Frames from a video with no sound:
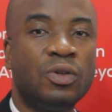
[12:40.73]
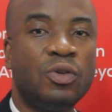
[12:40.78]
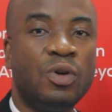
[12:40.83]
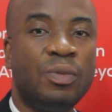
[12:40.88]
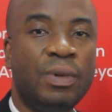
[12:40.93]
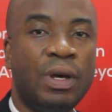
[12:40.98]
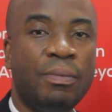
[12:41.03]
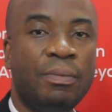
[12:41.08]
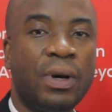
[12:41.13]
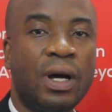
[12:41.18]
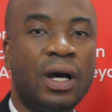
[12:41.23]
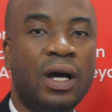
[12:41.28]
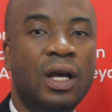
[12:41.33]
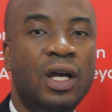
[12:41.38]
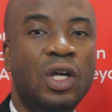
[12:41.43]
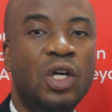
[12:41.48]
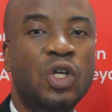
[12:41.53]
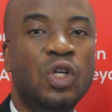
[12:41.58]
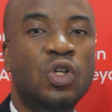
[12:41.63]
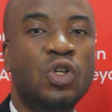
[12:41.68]
Remember,
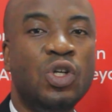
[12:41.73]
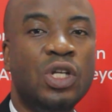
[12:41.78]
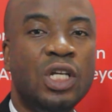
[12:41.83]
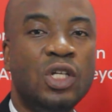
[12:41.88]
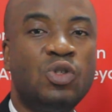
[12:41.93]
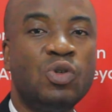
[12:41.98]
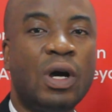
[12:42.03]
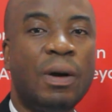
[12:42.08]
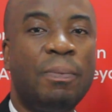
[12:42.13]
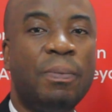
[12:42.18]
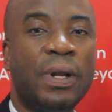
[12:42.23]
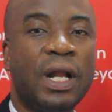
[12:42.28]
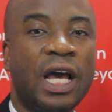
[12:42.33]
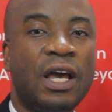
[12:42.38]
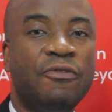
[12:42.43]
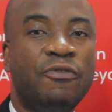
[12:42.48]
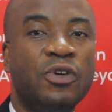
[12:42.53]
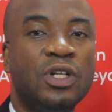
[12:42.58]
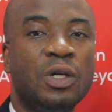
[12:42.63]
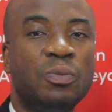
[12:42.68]
you need to
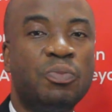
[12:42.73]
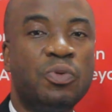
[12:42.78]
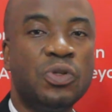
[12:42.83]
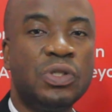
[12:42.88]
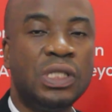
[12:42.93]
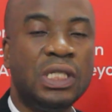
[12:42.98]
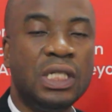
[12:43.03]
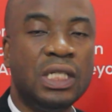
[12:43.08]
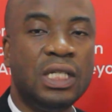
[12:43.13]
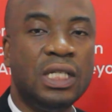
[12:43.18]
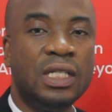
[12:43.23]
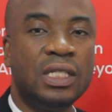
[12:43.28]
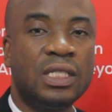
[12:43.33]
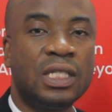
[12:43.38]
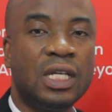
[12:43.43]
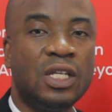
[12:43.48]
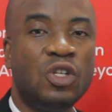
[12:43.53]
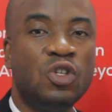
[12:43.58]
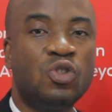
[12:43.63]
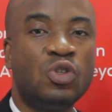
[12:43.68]
apply for the proceedings,
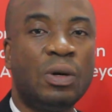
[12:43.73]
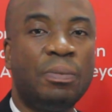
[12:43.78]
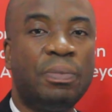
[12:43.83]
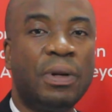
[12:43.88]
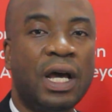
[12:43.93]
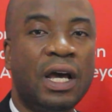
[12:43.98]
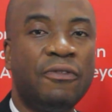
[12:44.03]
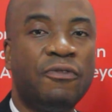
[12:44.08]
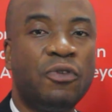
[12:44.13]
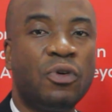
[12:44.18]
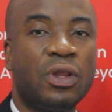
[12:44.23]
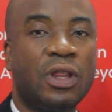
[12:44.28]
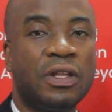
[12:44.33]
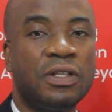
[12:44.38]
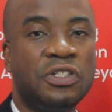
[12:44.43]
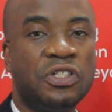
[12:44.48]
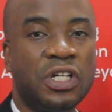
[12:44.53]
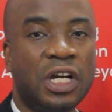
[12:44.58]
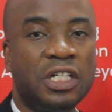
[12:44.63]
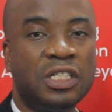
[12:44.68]
and you need to apply for the
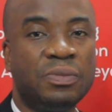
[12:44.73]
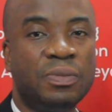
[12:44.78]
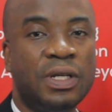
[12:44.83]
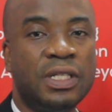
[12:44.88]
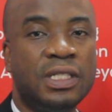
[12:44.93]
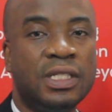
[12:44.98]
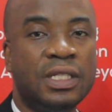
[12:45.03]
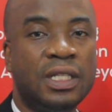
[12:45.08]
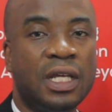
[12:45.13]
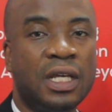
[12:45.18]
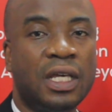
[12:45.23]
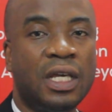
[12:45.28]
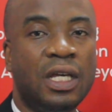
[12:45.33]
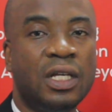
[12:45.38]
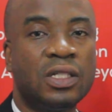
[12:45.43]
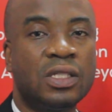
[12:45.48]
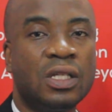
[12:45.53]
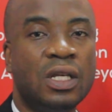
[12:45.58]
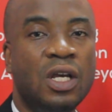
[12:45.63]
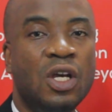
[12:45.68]
judgment in the
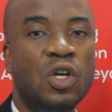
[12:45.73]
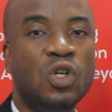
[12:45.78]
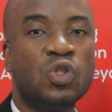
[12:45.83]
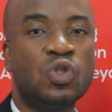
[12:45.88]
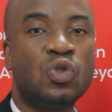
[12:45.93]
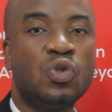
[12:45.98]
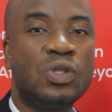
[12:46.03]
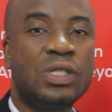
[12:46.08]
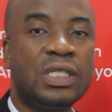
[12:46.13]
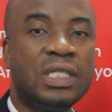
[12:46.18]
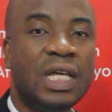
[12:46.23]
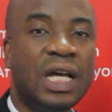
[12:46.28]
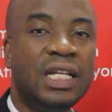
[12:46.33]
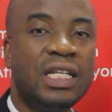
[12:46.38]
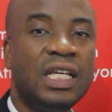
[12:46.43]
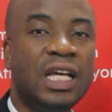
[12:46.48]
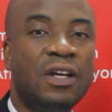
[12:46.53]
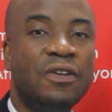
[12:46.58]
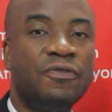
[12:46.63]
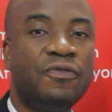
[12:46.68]
case to
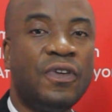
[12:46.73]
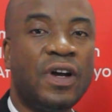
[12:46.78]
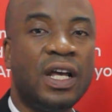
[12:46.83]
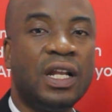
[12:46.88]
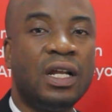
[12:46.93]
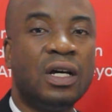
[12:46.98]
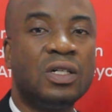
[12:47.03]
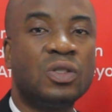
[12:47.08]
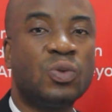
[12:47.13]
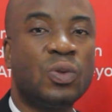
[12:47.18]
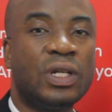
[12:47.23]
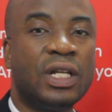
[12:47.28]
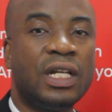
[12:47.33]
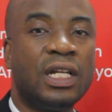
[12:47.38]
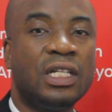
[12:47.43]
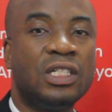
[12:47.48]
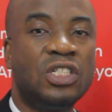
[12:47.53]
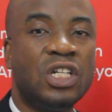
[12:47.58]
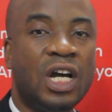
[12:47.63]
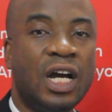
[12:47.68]
study and find out whether
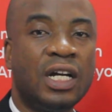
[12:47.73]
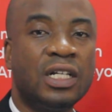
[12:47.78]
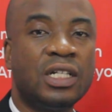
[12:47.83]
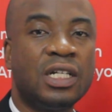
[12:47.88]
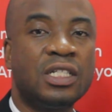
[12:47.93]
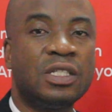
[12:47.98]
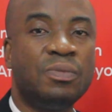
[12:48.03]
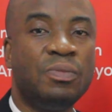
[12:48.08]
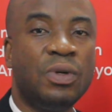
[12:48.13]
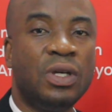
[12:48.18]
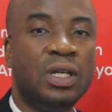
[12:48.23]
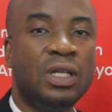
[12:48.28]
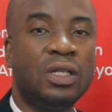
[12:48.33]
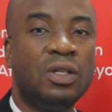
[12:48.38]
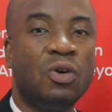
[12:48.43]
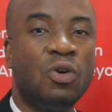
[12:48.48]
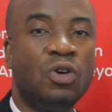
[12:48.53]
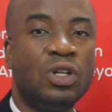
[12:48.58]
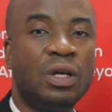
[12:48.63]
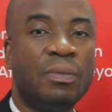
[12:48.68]
the judge has made,
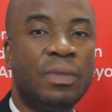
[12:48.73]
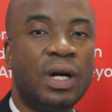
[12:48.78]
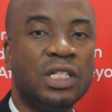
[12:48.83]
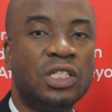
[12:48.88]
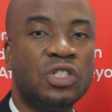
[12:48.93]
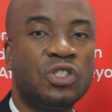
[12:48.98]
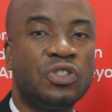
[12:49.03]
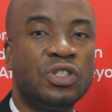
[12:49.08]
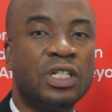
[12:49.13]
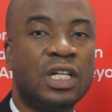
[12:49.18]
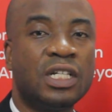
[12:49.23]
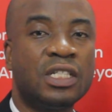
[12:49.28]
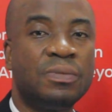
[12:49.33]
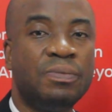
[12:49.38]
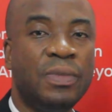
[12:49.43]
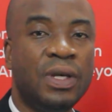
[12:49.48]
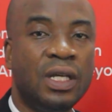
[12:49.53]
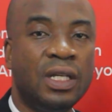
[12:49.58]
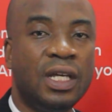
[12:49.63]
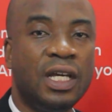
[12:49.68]
or the magistrate has
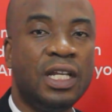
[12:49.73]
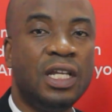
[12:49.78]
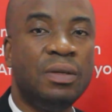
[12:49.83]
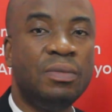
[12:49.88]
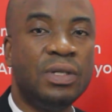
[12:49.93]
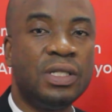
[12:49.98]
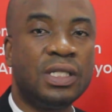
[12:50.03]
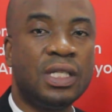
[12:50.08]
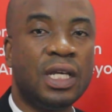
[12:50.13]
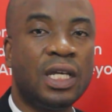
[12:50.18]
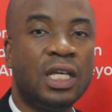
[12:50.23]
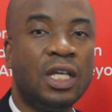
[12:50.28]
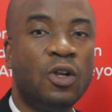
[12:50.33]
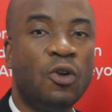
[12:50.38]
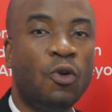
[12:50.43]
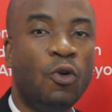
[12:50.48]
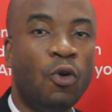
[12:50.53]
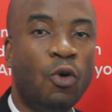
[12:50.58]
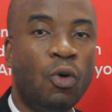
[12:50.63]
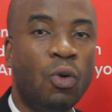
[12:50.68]
made, any mistake
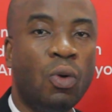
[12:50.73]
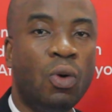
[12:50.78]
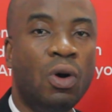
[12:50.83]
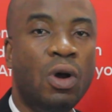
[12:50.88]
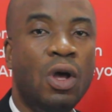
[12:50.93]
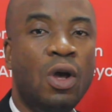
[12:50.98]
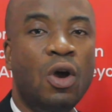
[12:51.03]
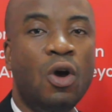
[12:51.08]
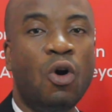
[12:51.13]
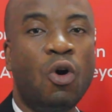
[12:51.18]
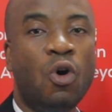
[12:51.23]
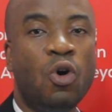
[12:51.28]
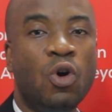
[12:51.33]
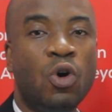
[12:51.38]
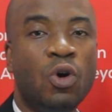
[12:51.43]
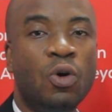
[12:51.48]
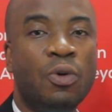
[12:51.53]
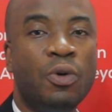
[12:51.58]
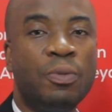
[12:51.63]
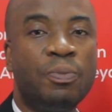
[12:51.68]
in law,
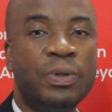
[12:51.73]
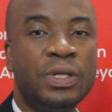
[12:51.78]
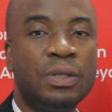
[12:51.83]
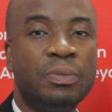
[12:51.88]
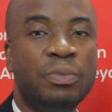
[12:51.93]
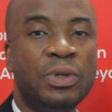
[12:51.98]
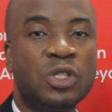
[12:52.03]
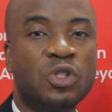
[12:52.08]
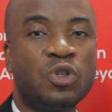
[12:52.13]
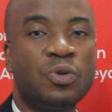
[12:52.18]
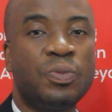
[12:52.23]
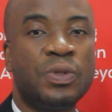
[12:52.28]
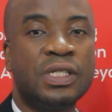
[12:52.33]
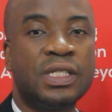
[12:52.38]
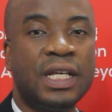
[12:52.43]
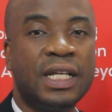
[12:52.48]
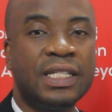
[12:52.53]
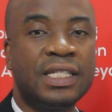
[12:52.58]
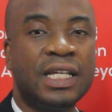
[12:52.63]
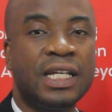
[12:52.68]
or
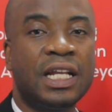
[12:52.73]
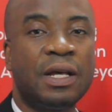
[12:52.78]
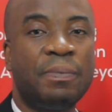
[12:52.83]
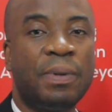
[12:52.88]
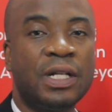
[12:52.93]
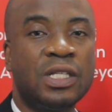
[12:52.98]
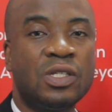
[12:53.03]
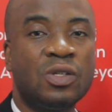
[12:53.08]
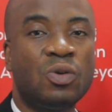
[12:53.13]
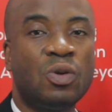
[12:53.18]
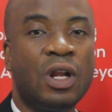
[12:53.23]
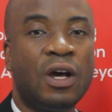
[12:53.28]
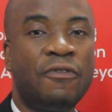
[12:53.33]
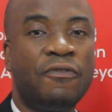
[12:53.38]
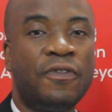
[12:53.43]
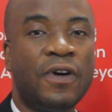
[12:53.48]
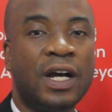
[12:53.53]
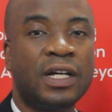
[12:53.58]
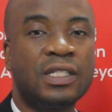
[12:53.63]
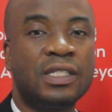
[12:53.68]
misrepresented a particular
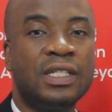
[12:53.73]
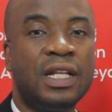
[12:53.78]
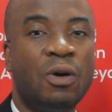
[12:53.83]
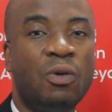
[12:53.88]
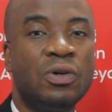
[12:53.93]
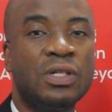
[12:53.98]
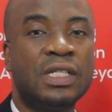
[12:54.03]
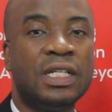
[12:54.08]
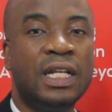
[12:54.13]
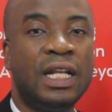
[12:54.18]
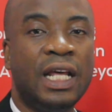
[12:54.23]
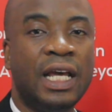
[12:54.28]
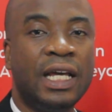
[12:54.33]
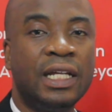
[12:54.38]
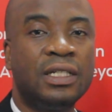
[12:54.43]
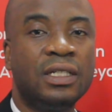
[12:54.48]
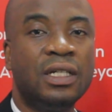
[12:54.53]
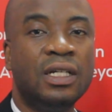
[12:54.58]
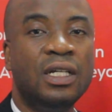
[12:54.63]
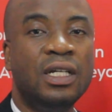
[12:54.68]
fact that was
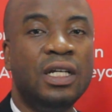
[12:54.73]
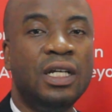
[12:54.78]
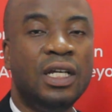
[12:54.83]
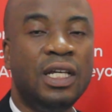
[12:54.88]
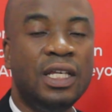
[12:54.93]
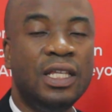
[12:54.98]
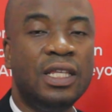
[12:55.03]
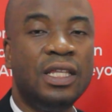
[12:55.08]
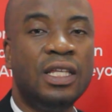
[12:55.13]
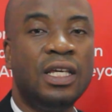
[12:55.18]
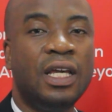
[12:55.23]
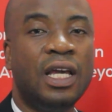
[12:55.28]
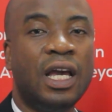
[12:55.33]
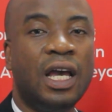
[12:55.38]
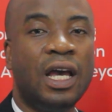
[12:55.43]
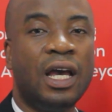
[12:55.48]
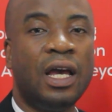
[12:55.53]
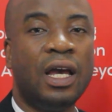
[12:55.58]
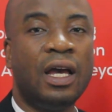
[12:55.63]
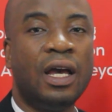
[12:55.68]
led in the
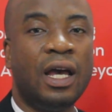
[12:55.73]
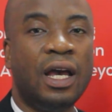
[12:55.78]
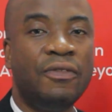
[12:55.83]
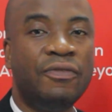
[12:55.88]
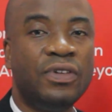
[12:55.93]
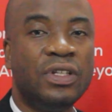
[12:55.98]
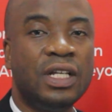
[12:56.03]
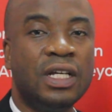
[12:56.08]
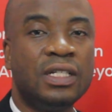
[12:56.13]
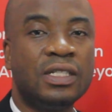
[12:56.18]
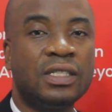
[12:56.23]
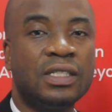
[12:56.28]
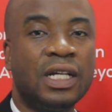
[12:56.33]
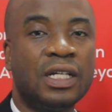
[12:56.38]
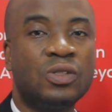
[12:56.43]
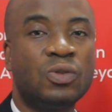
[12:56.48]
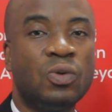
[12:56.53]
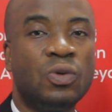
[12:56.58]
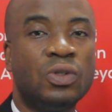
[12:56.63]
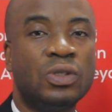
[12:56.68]
evidence
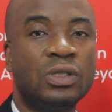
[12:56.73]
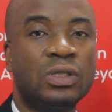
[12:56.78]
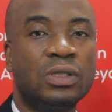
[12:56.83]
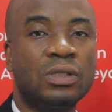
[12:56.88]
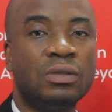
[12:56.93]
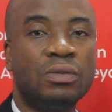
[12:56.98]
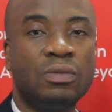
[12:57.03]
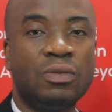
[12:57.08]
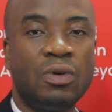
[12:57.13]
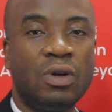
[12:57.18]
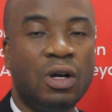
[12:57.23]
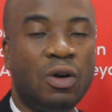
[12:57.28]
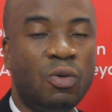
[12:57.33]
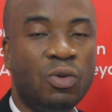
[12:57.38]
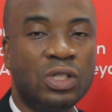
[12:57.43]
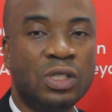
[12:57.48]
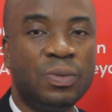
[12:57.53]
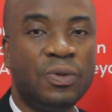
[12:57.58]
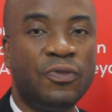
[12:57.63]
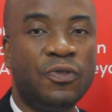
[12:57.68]
that
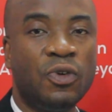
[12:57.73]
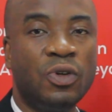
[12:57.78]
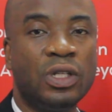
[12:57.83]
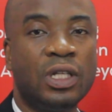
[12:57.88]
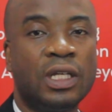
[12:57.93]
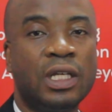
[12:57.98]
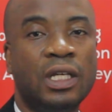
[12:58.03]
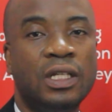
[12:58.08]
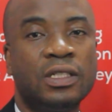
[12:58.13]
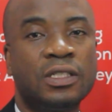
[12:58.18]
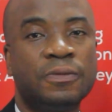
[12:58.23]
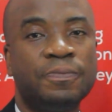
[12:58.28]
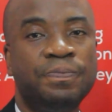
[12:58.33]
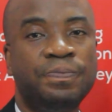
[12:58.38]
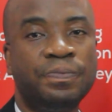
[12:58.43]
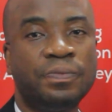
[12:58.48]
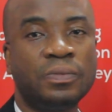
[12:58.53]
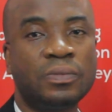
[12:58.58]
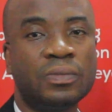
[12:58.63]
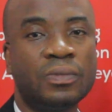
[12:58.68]
was before the case.
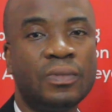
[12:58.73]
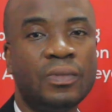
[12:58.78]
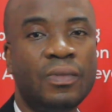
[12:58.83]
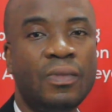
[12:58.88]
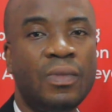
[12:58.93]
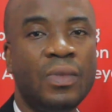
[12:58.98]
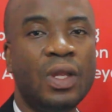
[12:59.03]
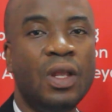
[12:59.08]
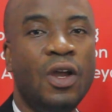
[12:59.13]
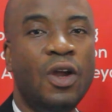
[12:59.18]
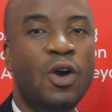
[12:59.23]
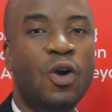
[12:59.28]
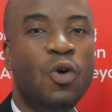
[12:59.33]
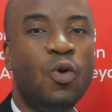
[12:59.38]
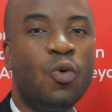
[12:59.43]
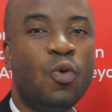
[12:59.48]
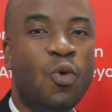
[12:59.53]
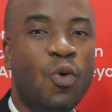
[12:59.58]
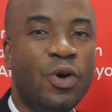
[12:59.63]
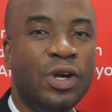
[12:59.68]

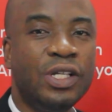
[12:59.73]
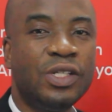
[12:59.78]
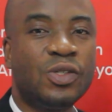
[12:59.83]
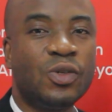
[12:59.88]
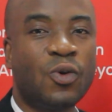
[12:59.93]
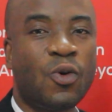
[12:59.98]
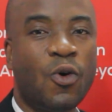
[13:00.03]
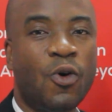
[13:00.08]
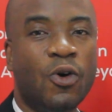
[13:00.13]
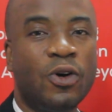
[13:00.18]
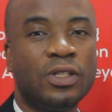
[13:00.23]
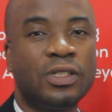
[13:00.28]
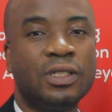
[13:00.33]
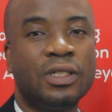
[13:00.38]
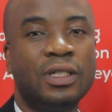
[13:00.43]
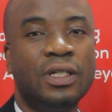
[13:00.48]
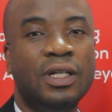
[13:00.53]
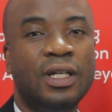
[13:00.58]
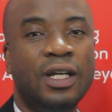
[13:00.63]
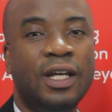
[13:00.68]
Going to
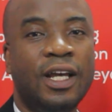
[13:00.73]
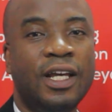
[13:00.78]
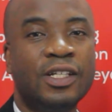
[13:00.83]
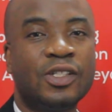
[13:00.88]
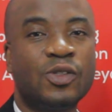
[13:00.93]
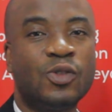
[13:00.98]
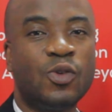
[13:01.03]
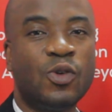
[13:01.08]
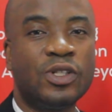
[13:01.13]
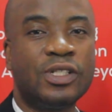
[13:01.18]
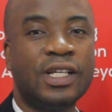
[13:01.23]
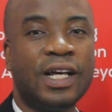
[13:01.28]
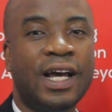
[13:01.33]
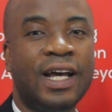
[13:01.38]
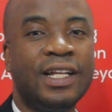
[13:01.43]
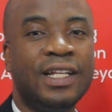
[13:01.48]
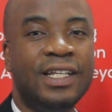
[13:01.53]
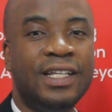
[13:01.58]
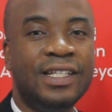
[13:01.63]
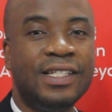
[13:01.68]
court is not
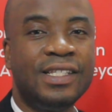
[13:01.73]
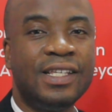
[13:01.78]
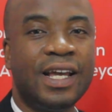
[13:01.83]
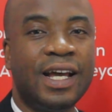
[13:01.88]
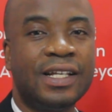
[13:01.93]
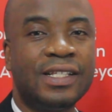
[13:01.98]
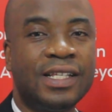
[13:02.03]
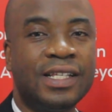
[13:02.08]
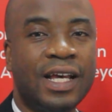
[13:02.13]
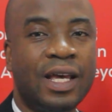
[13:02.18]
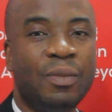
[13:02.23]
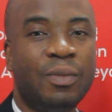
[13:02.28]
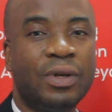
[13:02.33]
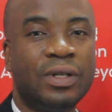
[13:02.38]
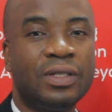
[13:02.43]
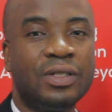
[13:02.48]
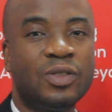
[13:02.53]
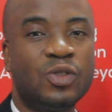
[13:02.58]
an easy assignment.